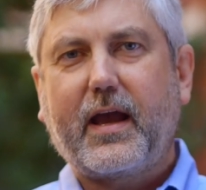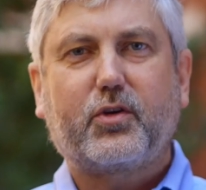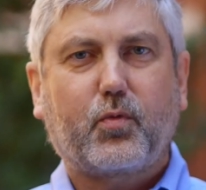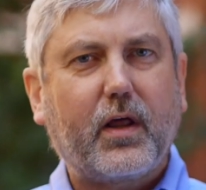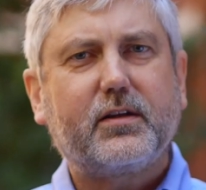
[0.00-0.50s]

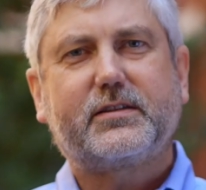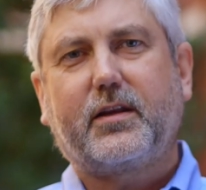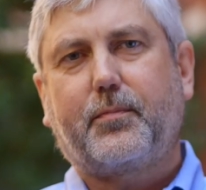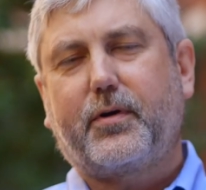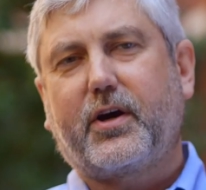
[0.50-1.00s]
as well as in
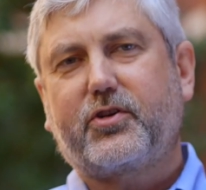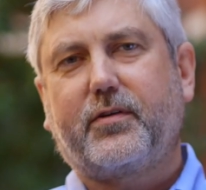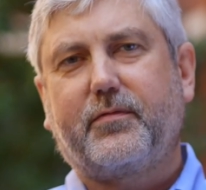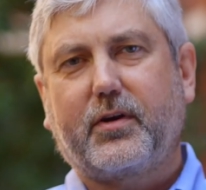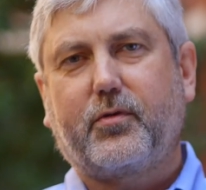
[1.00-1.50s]
the production
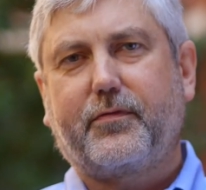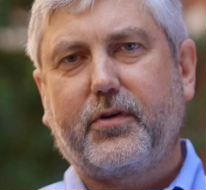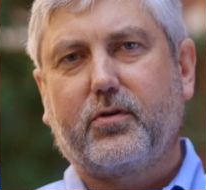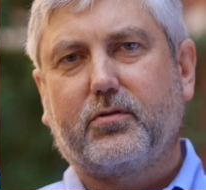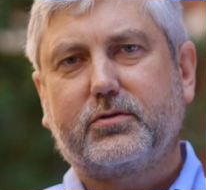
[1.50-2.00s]
of liquid
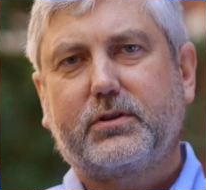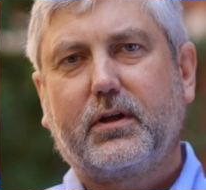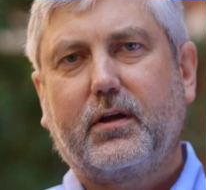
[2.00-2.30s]
fuels,